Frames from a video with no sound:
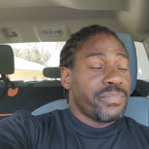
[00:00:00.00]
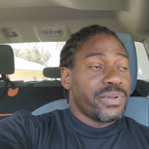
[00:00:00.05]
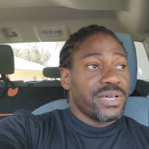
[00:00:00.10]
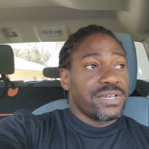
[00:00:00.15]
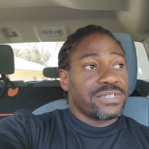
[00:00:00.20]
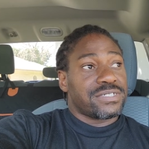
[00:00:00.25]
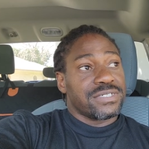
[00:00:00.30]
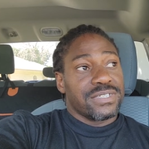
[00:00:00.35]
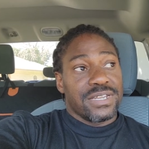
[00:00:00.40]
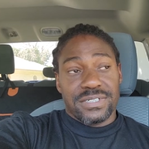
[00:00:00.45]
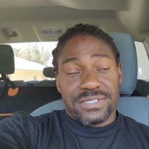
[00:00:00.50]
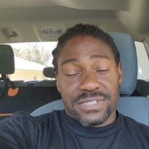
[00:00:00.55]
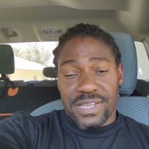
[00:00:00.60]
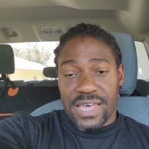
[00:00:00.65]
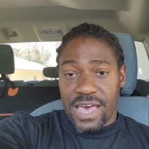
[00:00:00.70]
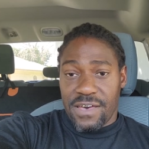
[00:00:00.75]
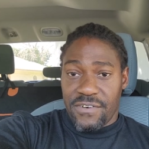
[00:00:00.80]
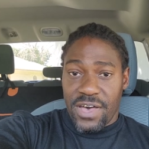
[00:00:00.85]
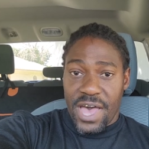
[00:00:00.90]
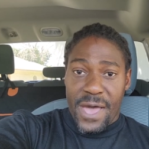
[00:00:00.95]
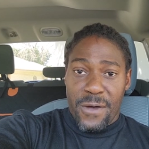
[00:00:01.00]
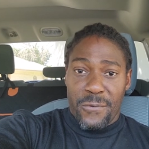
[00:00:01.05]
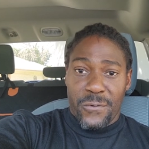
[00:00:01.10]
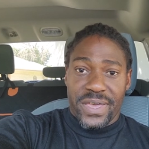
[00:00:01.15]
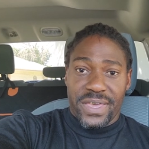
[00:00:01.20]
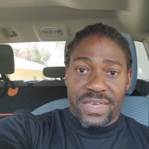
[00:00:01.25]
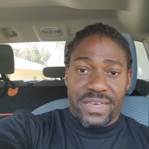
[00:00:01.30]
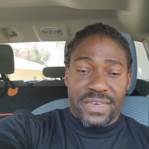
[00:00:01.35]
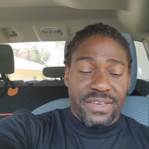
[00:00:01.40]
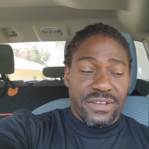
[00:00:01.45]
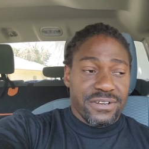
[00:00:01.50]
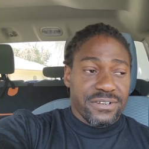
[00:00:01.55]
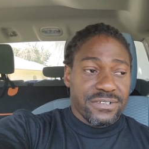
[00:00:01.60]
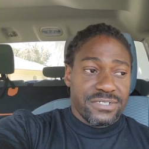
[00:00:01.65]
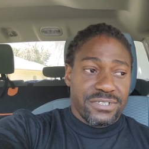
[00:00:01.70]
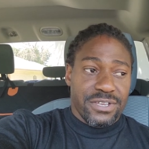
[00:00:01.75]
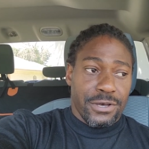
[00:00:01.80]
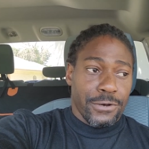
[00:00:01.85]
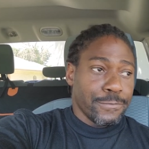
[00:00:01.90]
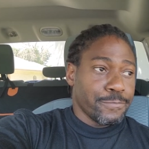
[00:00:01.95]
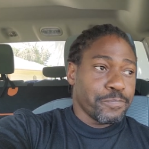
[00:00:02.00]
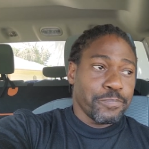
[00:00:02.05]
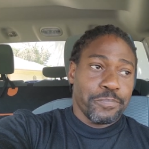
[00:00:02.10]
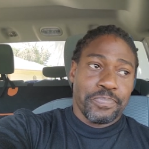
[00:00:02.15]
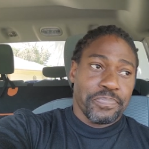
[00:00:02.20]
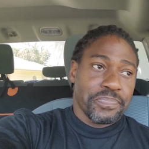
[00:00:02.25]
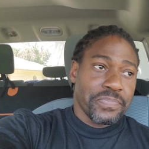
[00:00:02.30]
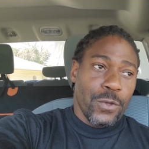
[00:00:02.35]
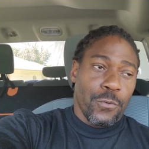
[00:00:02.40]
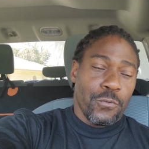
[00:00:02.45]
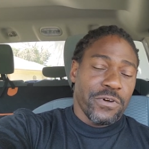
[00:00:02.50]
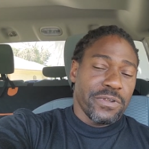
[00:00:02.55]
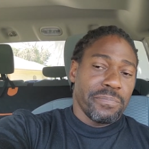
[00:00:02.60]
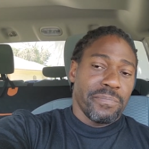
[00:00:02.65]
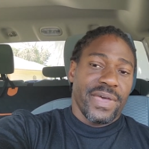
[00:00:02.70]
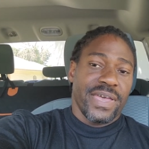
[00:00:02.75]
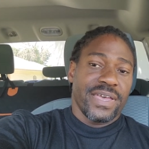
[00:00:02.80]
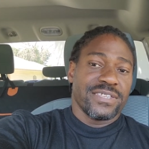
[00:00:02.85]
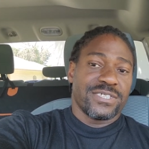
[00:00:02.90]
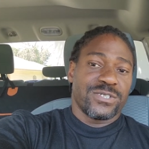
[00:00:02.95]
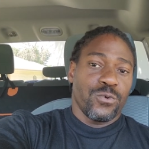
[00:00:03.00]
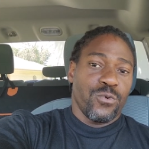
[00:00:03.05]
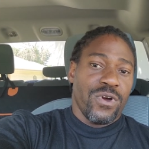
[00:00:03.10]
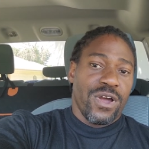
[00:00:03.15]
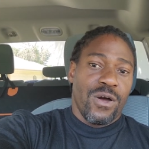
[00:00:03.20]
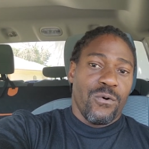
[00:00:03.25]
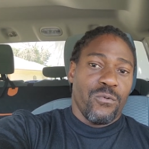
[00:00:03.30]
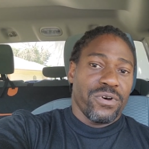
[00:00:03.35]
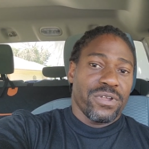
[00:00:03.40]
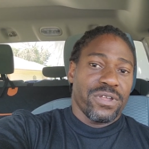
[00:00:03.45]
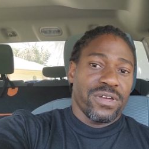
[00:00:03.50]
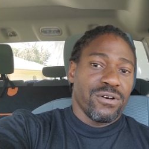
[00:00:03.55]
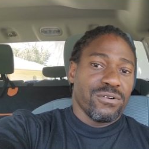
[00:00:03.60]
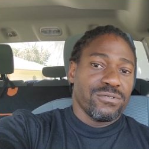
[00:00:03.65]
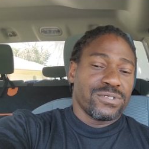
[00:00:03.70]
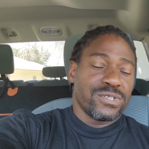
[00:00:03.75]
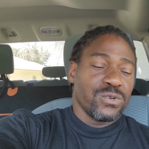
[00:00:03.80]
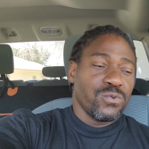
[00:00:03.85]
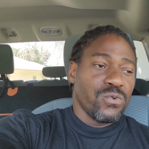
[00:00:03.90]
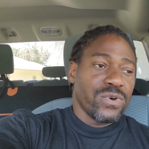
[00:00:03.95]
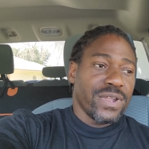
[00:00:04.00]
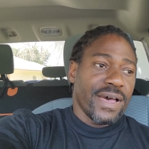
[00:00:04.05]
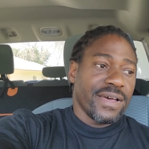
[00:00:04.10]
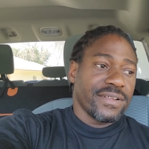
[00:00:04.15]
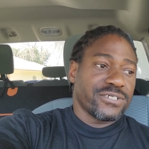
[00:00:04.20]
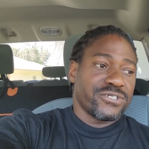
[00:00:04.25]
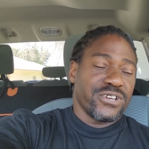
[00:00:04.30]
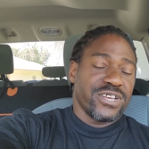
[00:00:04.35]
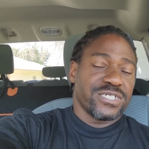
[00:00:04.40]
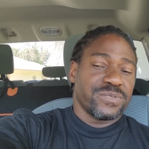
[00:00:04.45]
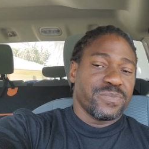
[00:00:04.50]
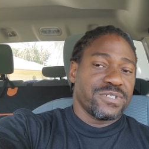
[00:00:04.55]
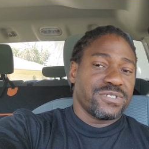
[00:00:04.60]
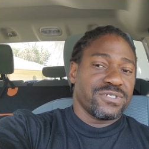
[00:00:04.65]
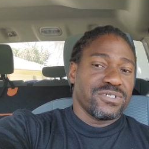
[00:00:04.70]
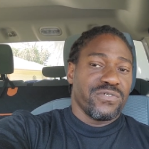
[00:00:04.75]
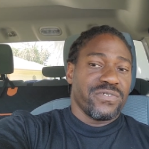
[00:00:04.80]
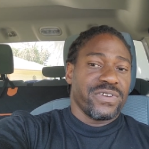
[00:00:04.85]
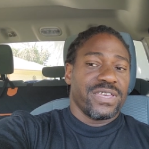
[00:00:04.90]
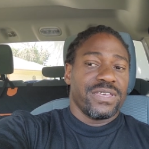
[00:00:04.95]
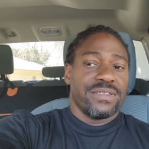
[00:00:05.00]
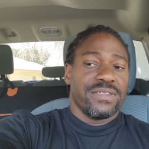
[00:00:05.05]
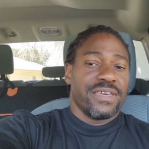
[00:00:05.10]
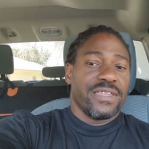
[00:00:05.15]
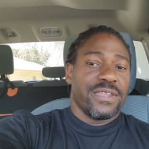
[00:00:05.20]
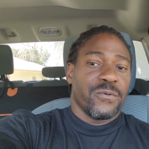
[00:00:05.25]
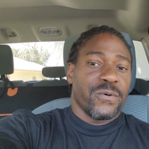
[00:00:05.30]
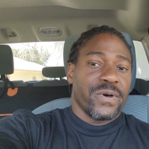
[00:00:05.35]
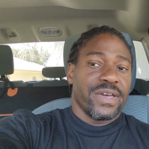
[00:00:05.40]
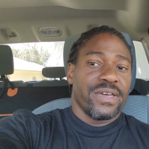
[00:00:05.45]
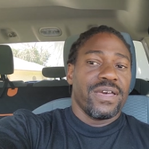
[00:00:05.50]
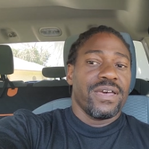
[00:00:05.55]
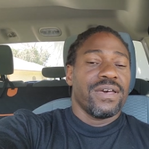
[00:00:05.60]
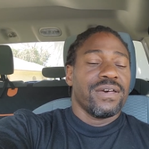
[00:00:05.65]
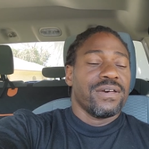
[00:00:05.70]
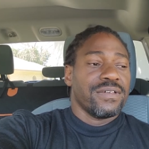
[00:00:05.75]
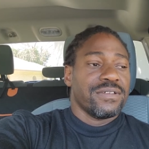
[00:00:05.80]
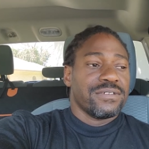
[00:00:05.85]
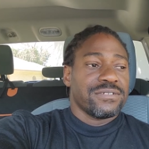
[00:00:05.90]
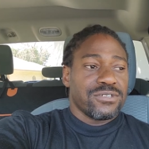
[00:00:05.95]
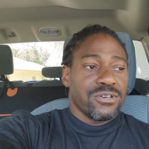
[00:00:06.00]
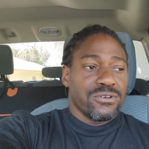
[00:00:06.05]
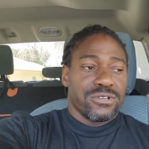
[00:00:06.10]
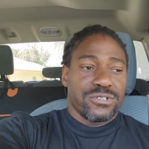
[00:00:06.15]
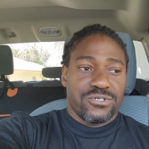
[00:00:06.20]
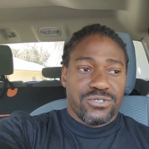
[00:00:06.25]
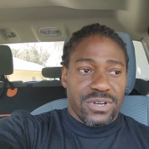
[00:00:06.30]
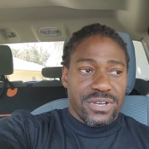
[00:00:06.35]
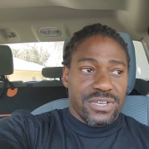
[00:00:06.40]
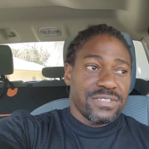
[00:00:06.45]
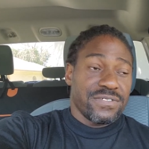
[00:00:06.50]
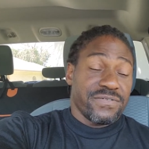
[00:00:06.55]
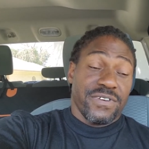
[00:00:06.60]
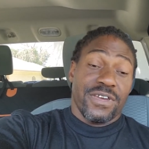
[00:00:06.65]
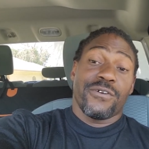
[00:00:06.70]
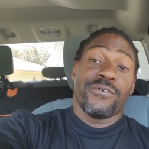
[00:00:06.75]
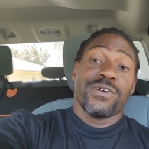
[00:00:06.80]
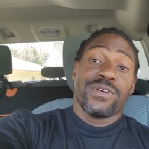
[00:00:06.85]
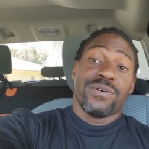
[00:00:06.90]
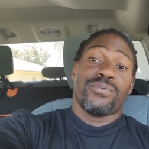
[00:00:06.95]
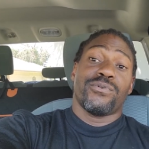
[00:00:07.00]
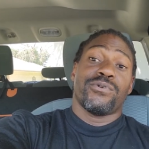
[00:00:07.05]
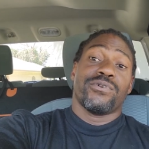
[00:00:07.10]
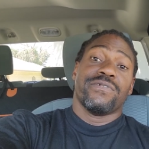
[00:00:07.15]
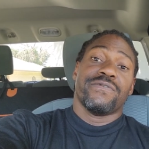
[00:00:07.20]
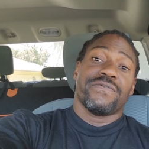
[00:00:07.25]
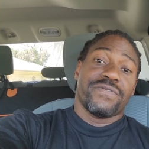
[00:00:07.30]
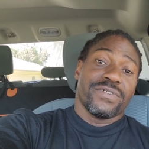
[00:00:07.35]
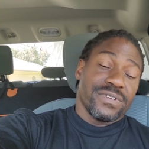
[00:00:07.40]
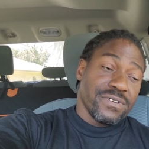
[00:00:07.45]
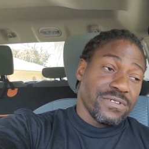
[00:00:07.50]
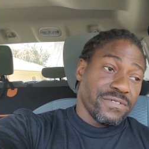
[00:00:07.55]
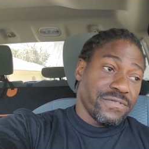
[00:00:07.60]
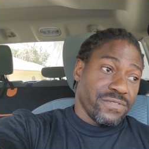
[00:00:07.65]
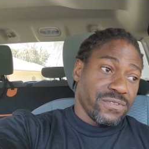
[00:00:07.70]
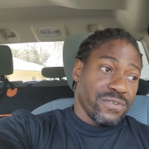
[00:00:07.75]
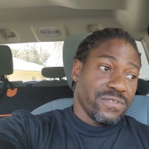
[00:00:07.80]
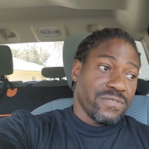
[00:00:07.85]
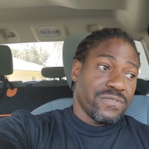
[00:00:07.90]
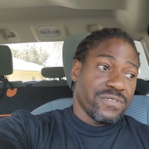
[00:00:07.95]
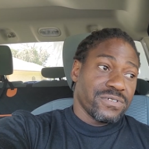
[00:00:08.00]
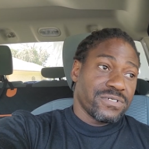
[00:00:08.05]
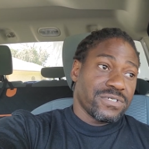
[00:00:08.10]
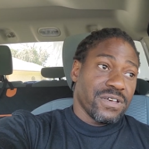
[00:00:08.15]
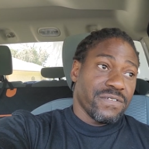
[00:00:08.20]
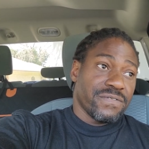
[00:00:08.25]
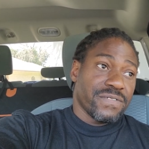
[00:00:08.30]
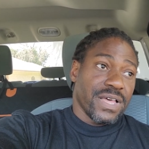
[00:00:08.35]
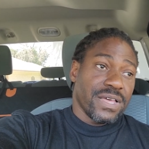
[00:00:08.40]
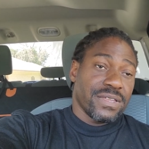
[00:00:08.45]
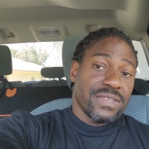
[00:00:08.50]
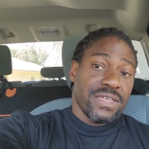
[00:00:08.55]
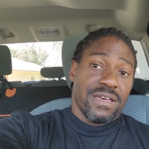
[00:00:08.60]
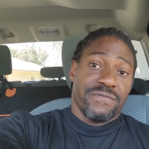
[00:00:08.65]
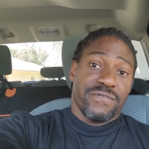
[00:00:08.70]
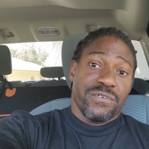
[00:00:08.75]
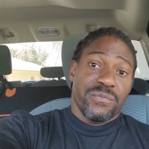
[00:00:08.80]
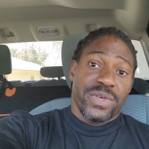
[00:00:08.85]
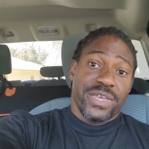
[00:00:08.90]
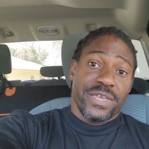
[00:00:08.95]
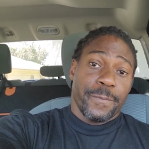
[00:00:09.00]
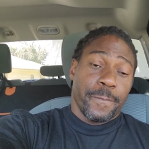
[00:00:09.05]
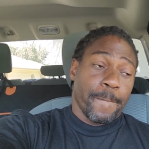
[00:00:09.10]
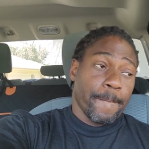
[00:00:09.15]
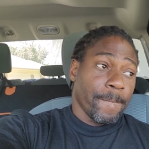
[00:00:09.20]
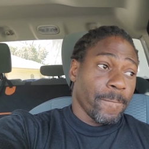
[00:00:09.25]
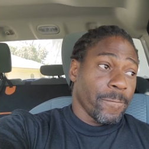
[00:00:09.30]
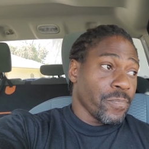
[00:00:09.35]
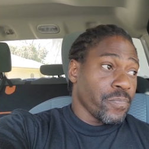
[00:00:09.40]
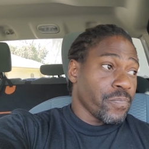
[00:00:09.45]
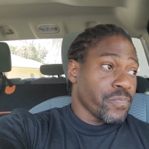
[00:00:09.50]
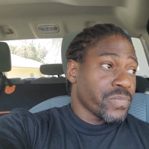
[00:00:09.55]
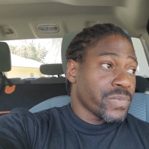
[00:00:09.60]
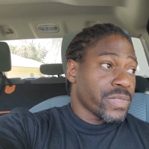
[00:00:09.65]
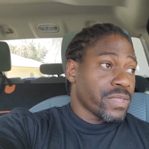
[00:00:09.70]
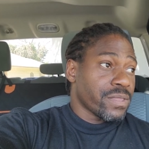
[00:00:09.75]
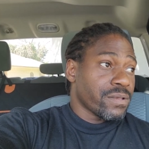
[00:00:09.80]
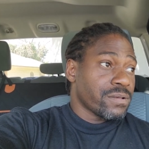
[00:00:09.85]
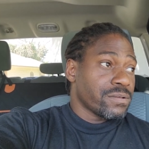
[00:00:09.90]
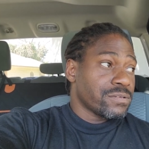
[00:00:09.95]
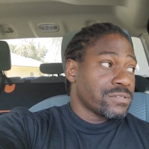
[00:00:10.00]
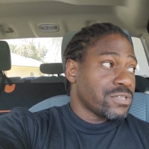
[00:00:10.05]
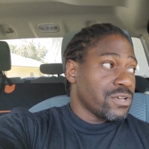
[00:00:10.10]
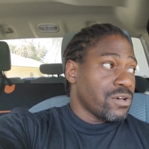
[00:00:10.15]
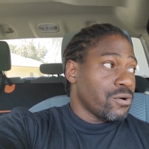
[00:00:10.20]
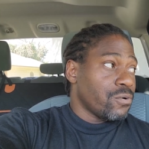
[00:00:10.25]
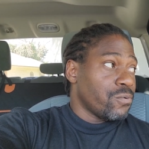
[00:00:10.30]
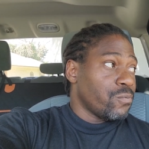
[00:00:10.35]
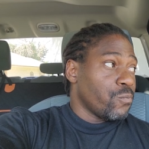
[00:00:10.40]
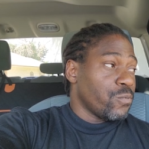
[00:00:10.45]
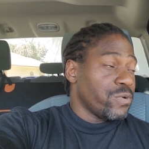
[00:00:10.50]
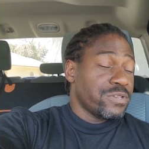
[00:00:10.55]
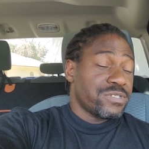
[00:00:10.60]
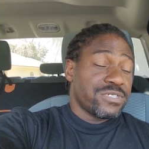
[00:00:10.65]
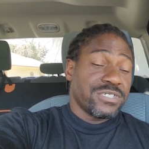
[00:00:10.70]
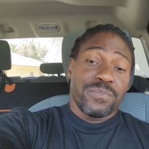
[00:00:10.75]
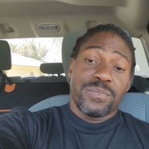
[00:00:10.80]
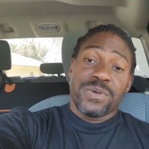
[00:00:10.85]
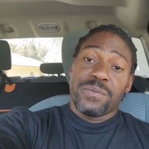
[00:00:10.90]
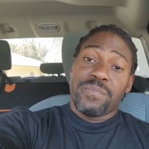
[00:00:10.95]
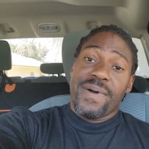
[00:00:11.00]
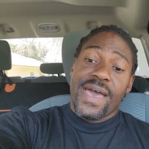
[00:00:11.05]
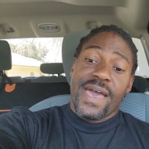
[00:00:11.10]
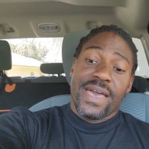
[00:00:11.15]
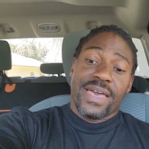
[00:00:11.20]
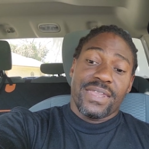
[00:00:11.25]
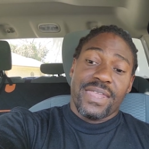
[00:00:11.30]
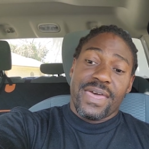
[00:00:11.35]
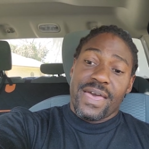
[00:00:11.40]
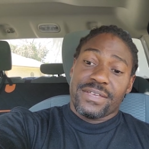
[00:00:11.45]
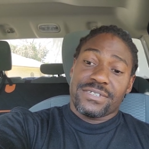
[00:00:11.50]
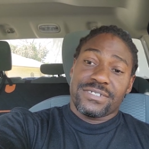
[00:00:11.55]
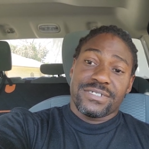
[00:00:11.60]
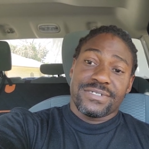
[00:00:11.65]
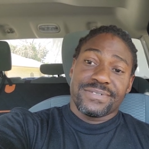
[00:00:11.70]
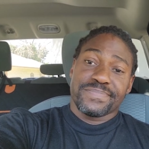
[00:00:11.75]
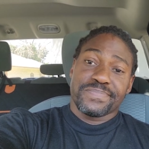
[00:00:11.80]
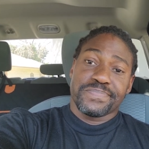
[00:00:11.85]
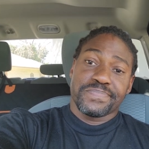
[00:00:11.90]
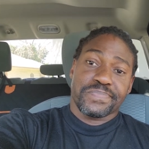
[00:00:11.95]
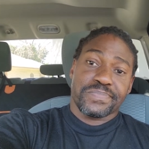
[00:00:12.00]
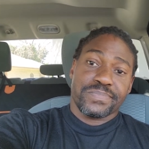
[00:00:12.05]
plus it doesn't have highway gears, so it would make it to where I want to go to without transmission overheating anyway. So the truck is very important for stuff like that for me. So we should be back in action.